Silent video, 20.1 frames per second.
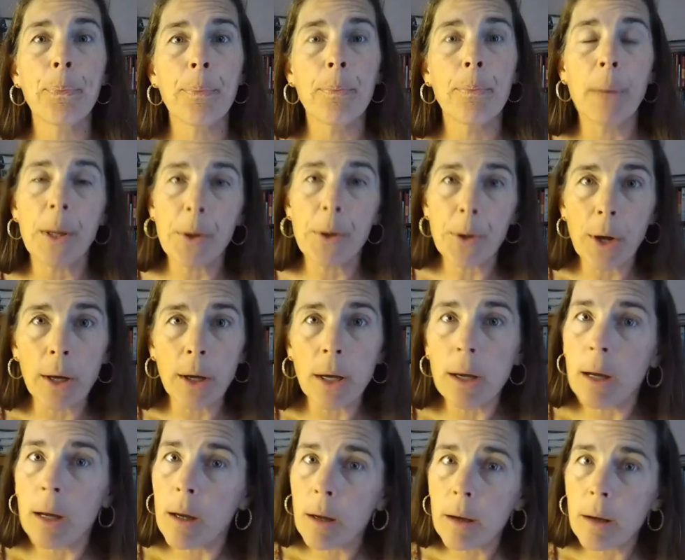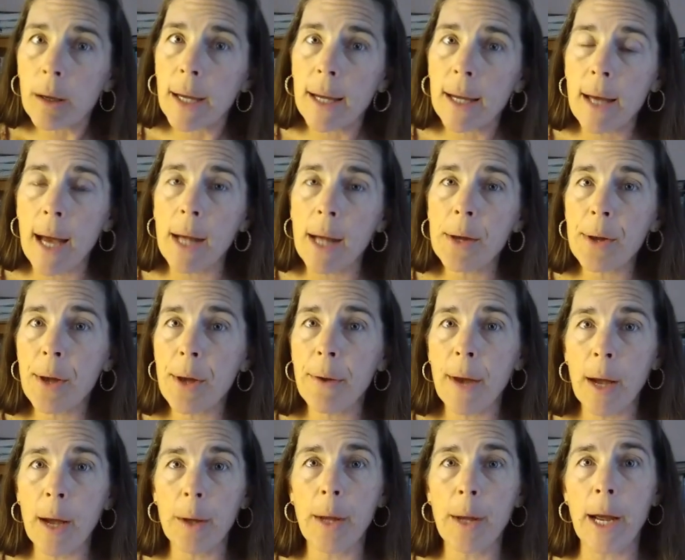But starting locally, that's the
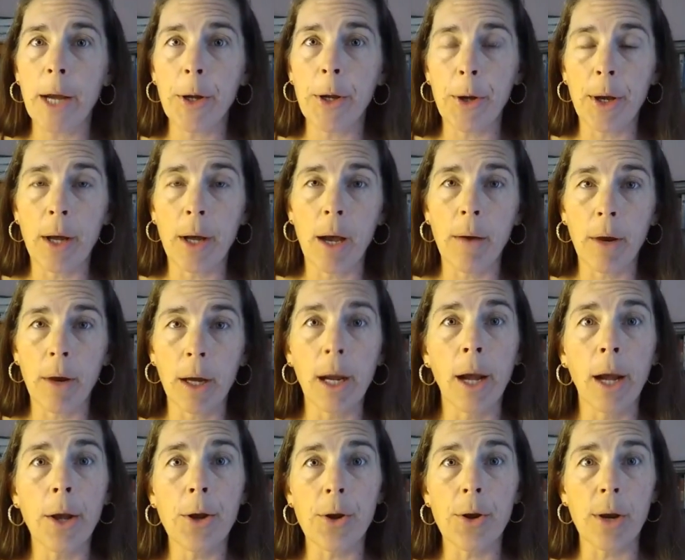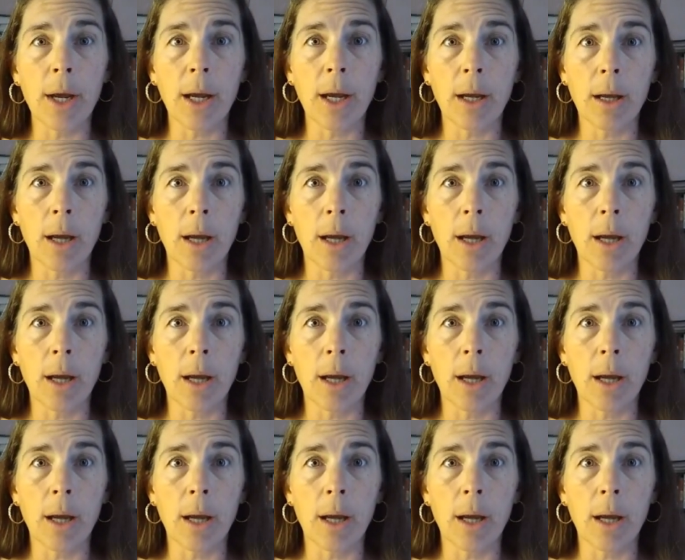foundation of our country.